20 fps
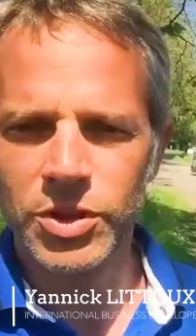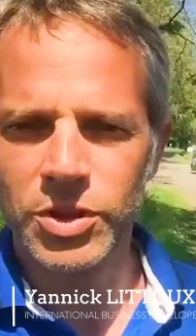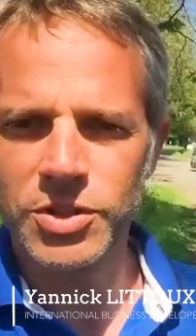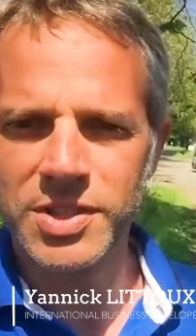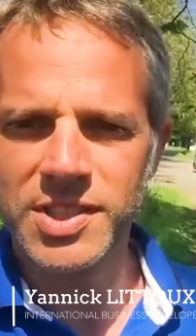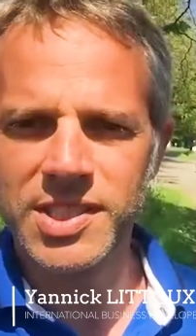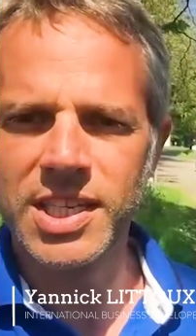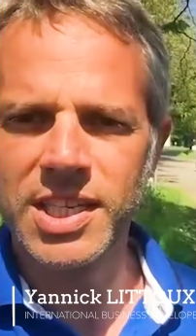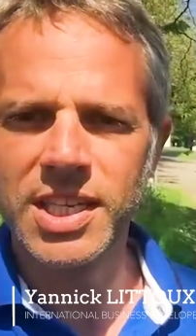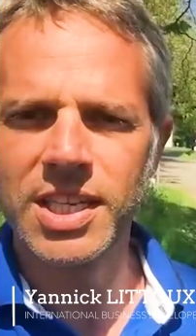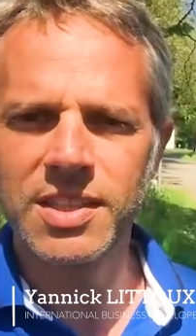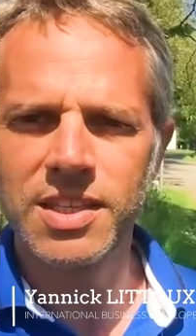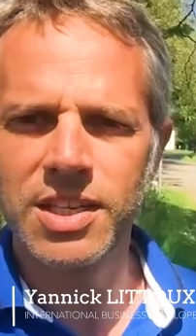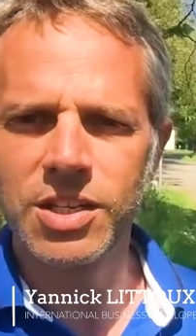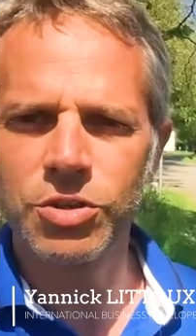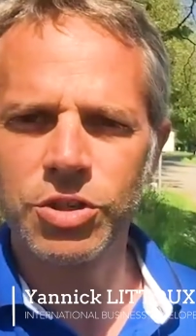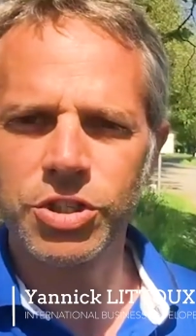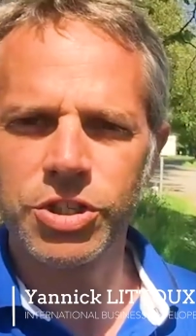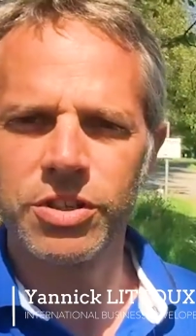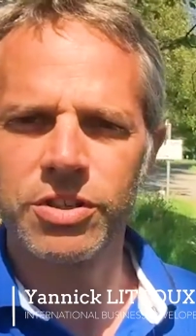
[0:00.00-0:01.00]
sea, the
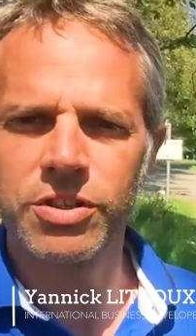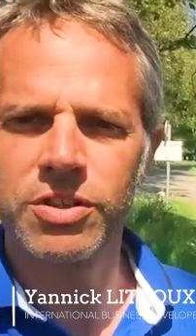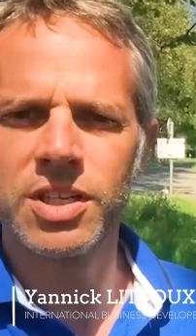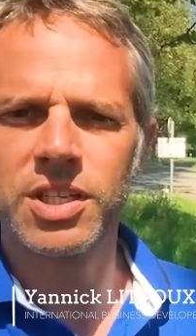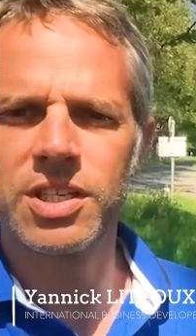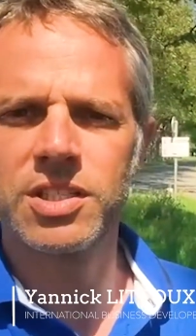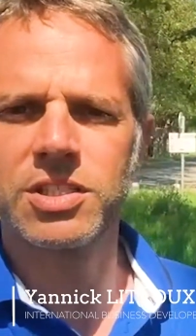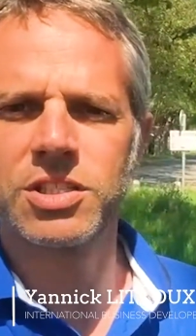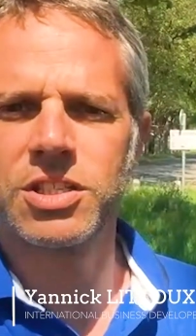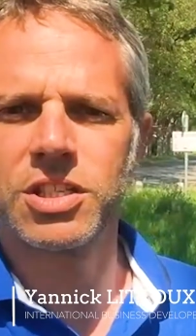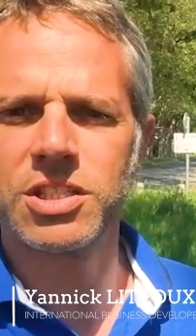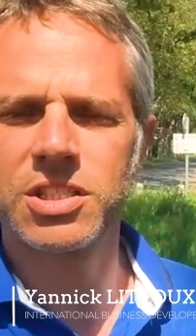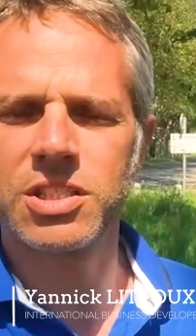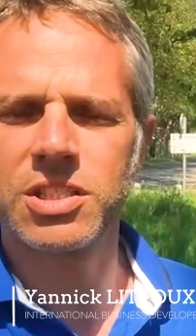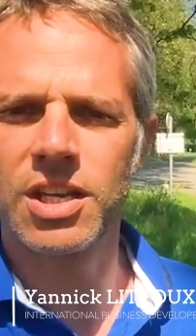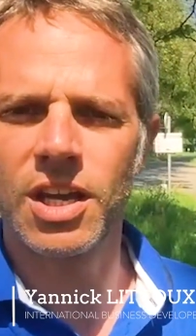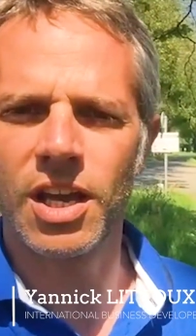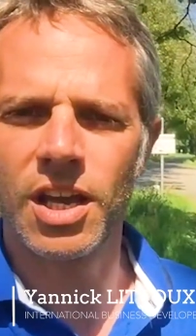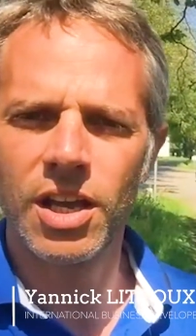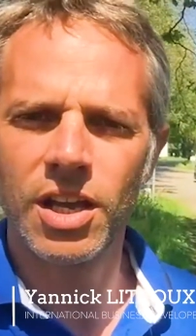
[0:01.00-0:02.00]
ocean, is
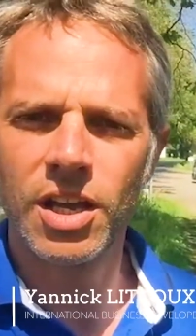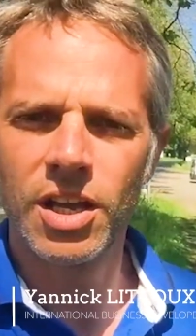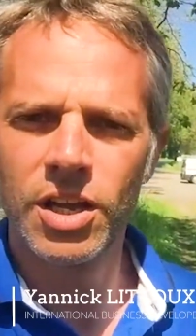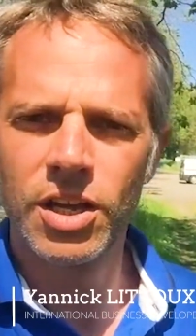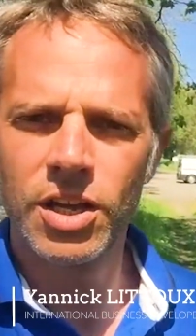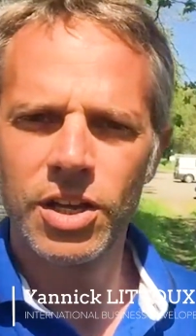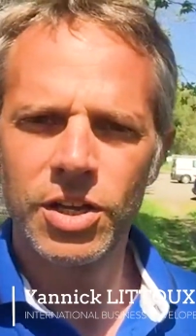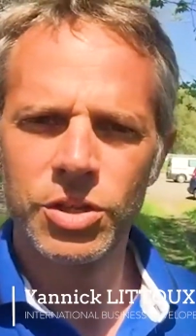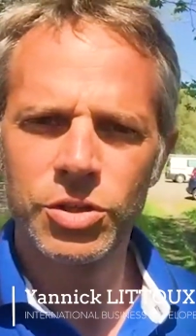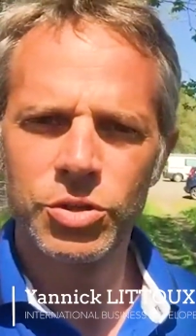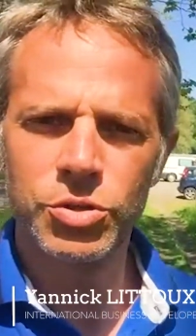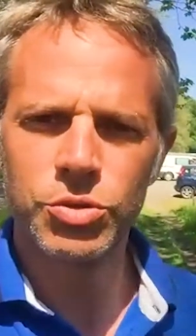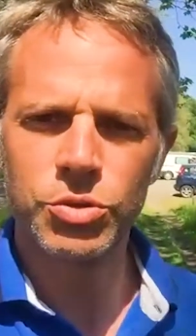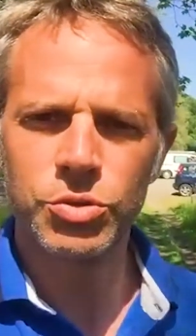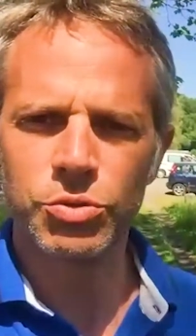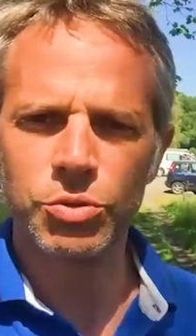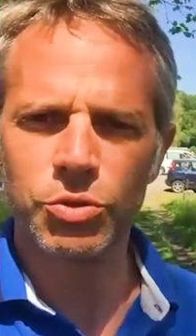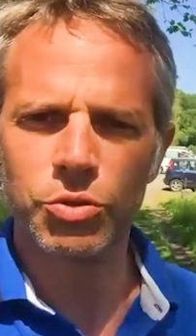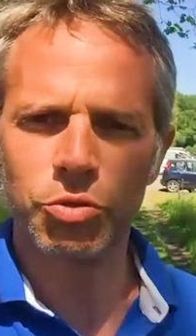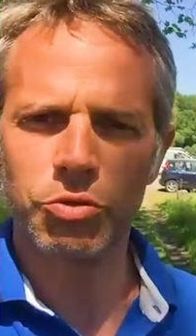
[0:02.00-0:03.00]
just 2
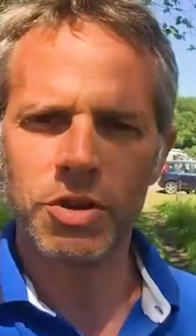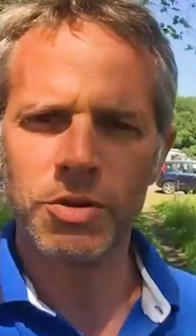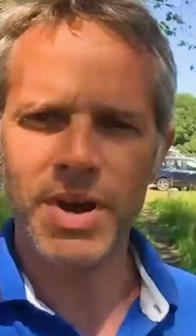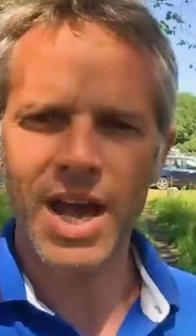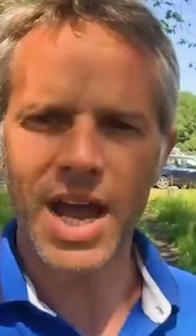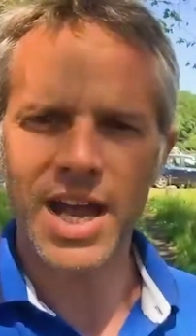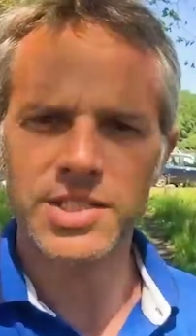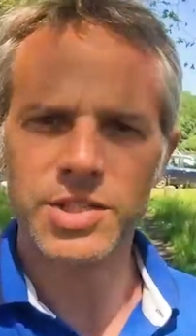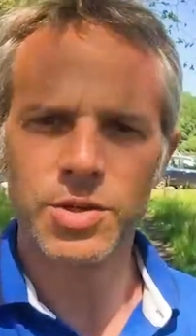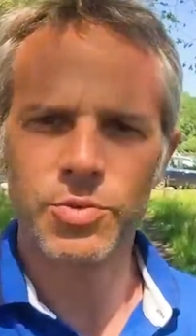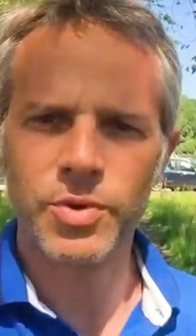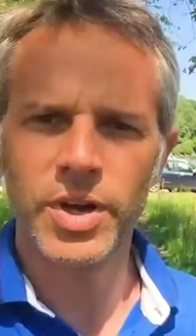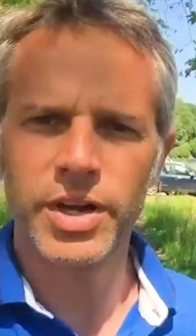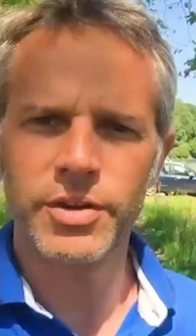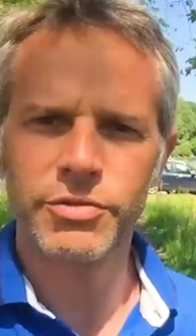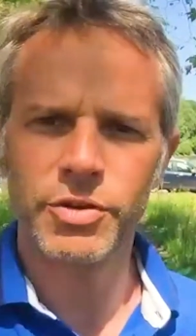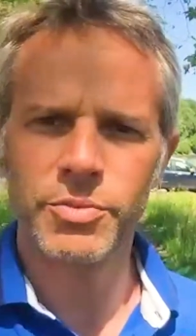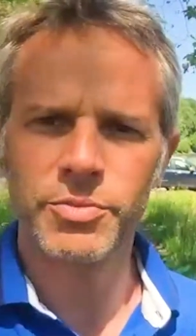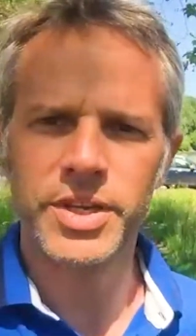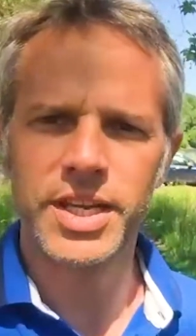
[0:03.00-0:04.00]
to 3 miles away
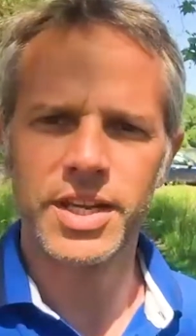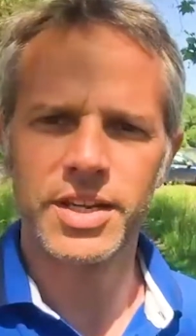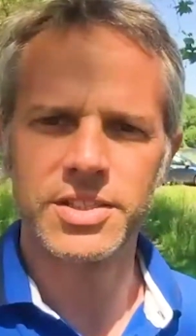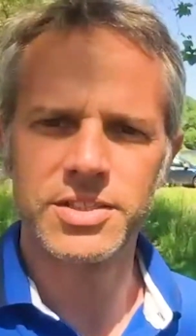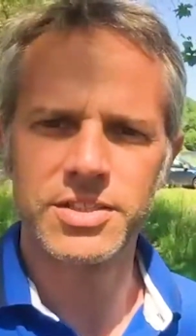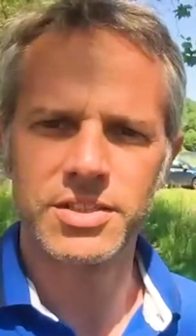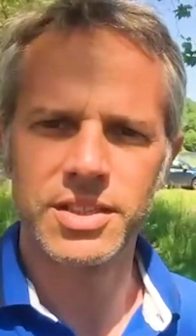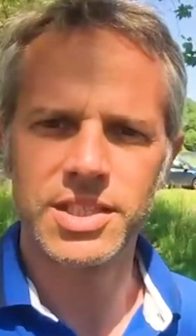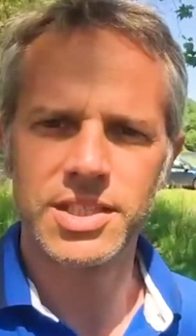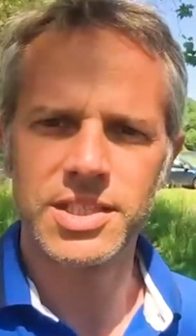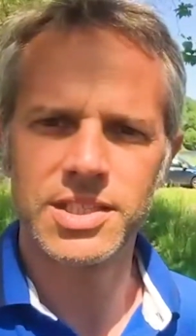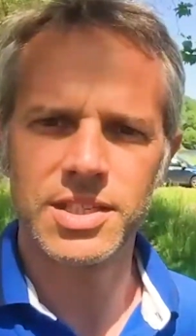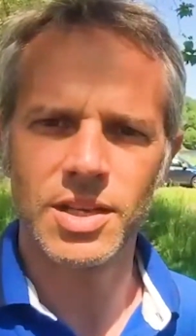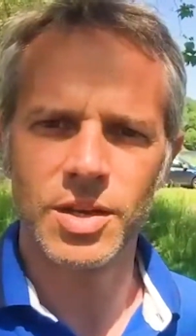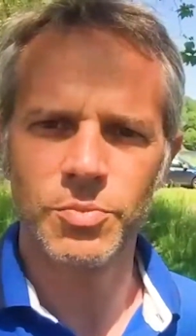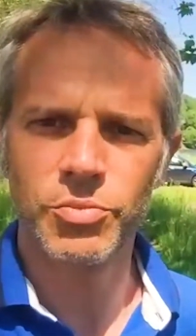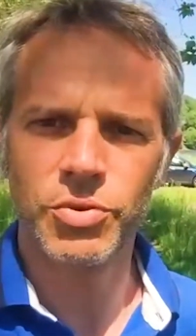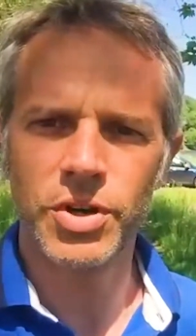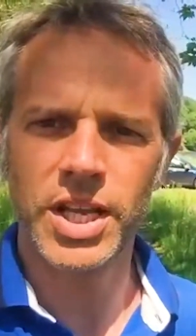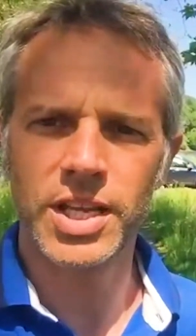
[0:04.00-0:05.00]
from here, so it's
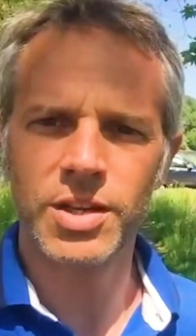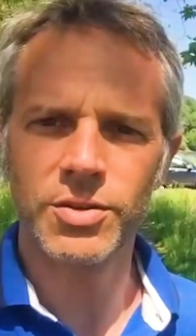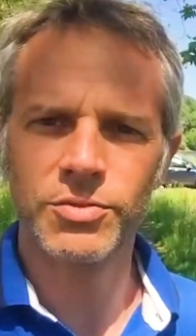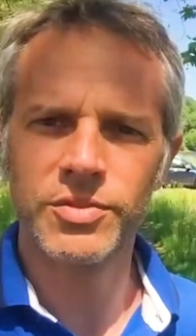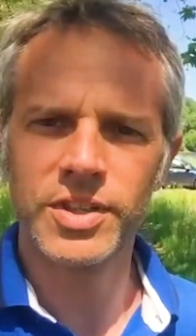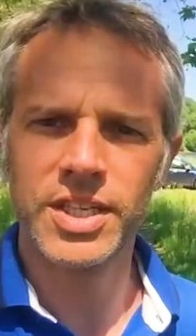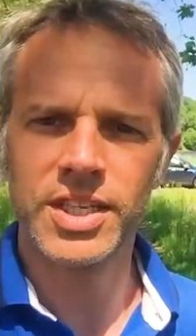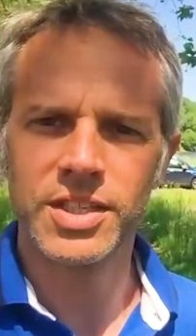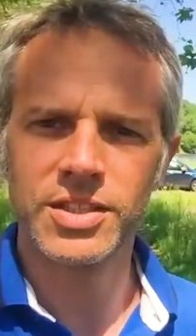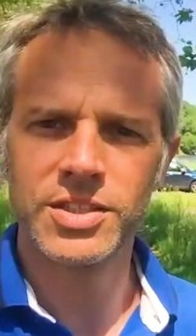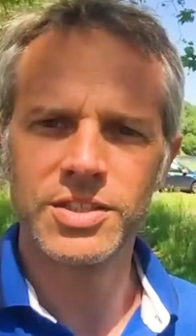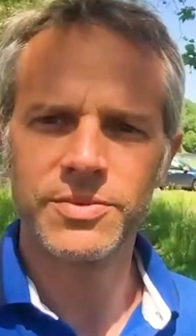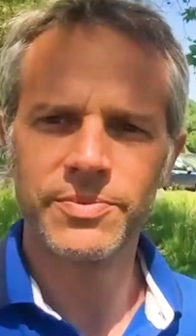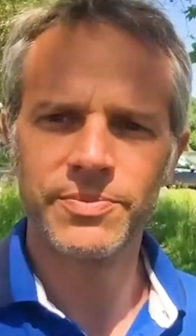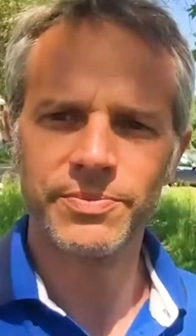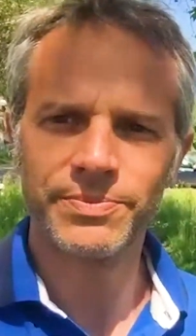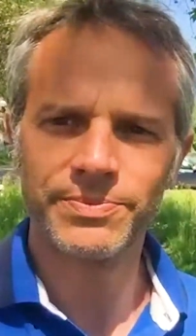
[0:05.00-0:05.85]
pretty convenient.